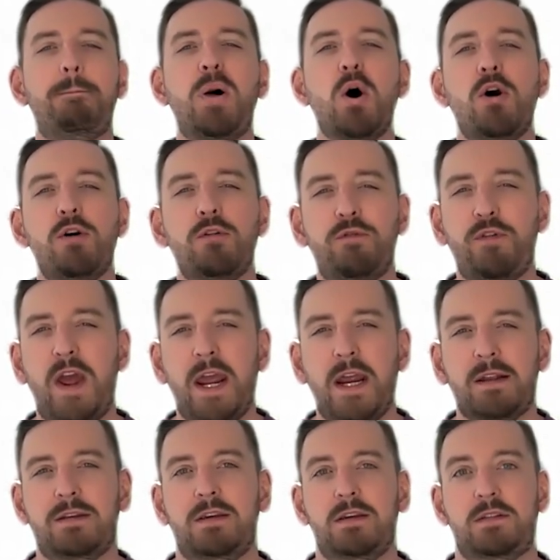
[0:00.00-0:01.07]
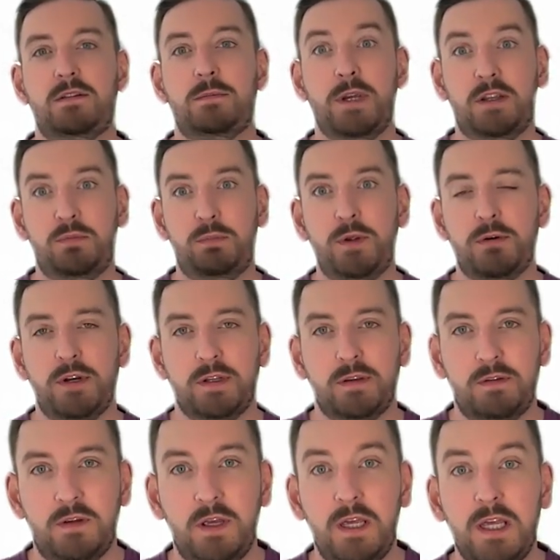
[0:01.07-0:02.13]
perfect customer experience,